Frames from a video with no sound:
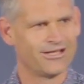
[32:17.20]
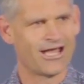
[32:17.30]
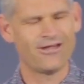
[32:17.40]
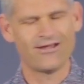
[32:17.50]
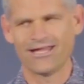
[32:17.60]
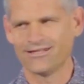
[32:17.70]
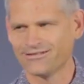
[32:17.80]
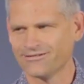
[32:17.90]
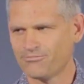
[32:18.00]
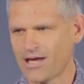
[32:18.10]
know,
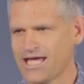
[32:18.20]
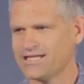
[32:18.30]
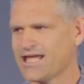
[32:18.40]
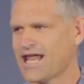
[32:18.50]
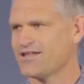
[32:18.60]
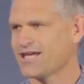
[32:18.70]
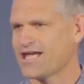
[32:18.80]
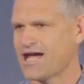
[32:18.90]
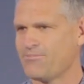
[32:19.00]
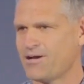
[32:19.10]
and paid to get out of that
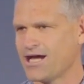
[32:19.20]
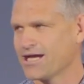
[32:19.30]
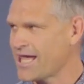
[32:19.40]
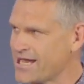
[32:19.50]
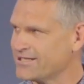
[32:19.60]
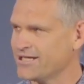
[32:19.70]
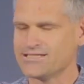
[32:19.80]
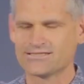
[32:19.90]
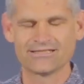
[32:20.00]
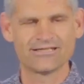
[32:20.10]
car park, headed
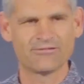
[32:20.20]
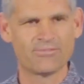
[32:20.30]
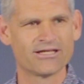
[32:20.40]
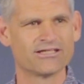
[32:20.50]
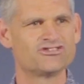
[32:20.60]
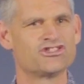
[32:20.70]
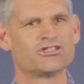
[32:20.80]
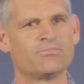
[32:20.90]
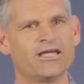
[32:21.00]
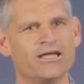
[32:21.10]
east until the buildings
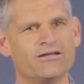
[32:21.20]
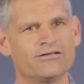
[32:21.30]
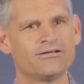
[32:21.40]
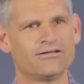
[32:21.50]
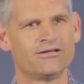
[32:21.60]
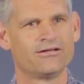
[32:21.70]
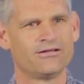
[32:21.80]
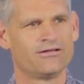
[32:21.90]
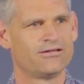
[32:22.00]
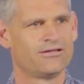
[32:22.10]
disappeared,
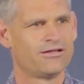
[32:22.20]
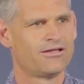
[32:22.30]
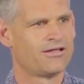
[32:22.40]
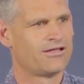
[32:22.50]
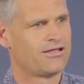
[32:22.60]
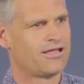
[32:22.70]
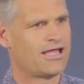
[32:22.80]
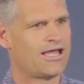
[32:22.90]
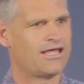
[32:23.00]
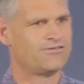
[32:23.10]

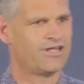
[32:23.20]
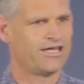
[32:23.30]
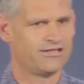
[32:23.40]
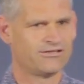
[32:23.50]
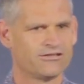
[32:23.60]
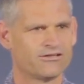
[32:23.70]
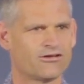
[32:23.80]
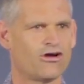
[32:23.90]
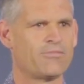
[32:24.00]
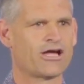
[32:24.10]
and then
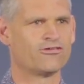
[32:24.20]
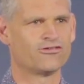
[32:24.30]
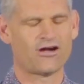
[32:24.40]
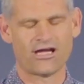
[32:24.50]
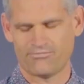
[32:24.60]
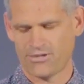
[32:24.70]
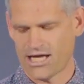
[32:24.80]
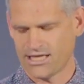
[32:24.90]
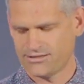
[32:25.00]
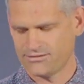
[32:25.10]
got back on the right
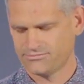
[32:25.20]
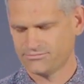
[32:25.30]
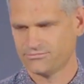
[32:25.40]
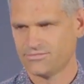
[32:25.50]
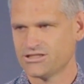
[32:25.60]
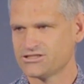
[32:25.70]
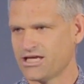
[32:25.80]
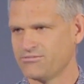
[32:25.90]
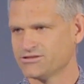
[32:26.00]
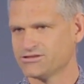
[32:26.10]
path.
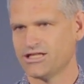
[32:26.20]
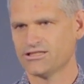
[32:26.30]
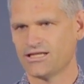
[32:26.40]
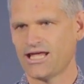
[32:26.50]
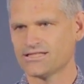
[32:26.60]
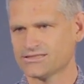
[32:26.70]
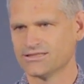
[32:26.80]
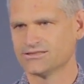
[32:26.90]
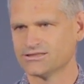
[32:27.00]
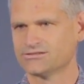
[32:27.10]
Same as, you know, the
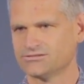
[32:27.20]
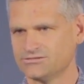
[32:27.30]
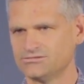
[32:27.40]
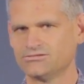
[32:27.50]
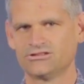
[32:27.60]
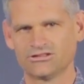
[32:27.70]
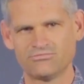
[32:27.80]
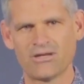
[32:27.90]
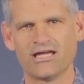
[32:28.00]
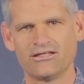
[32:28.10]
dancing. Just
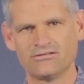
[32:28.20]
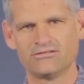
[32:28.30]
made